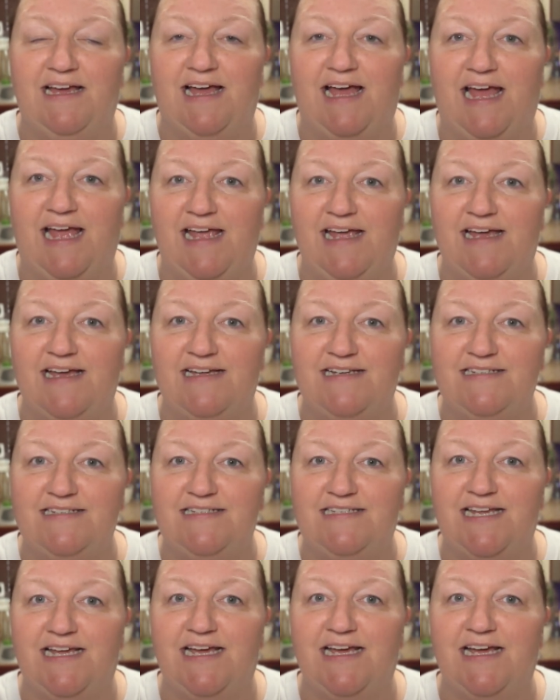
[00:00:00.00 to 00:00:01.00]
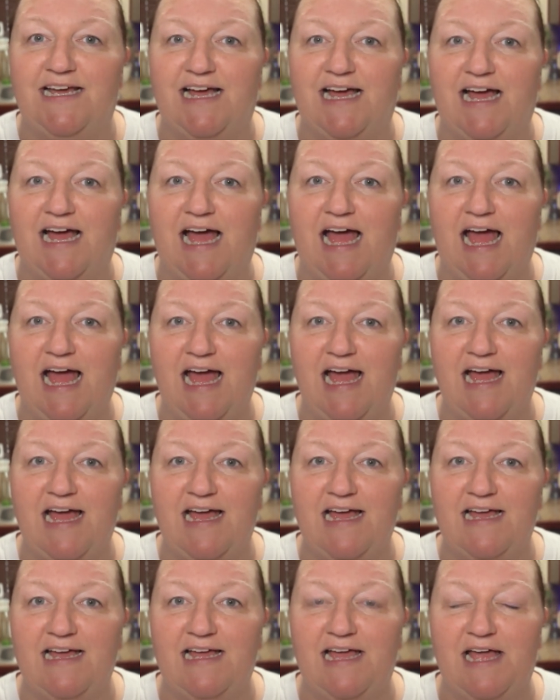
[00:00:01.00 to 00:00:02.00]
and
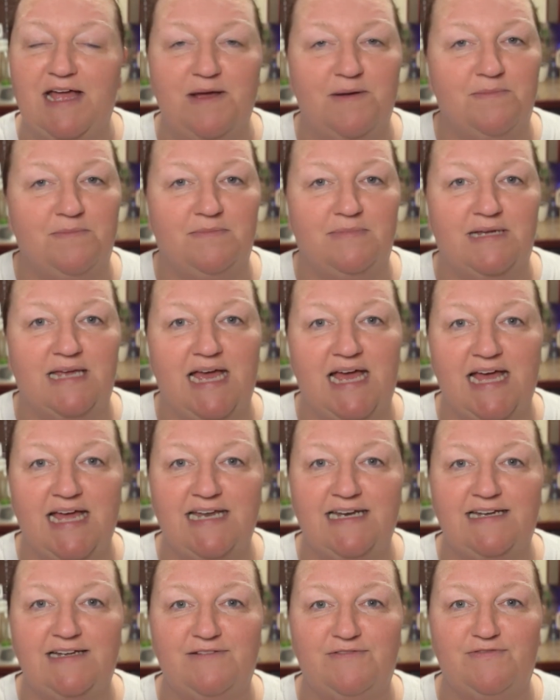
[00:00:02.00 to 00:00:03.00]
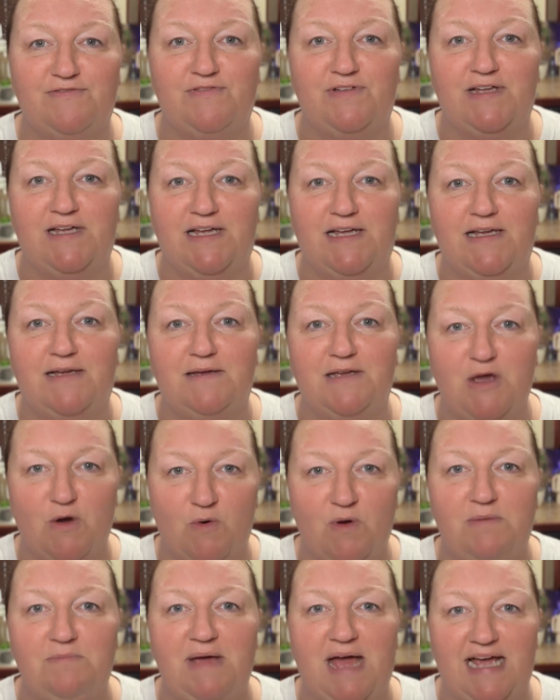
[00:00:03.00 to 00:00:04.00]
I am kind of
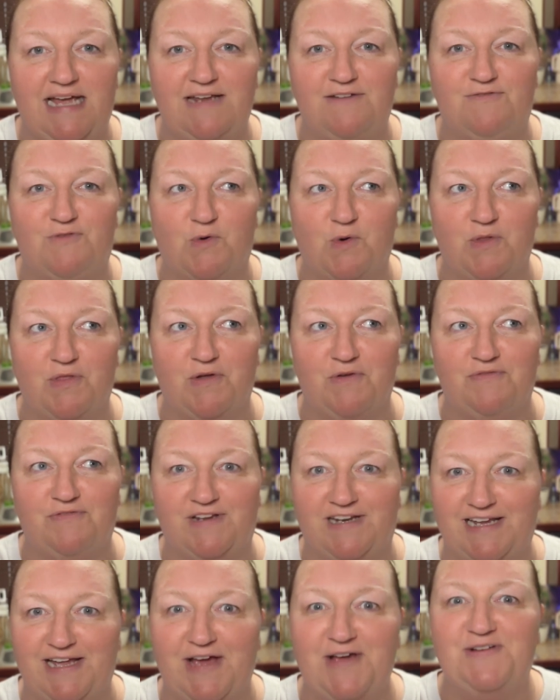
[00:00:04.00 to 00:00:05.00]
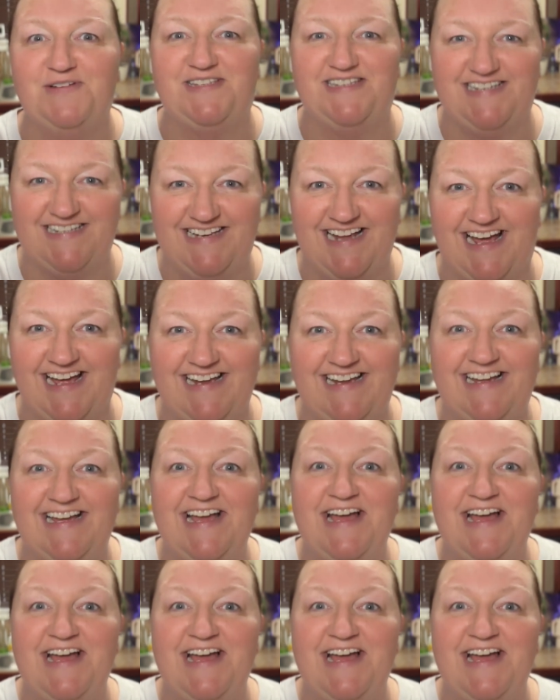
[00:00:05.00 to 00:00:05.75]
going back and forth on videos today.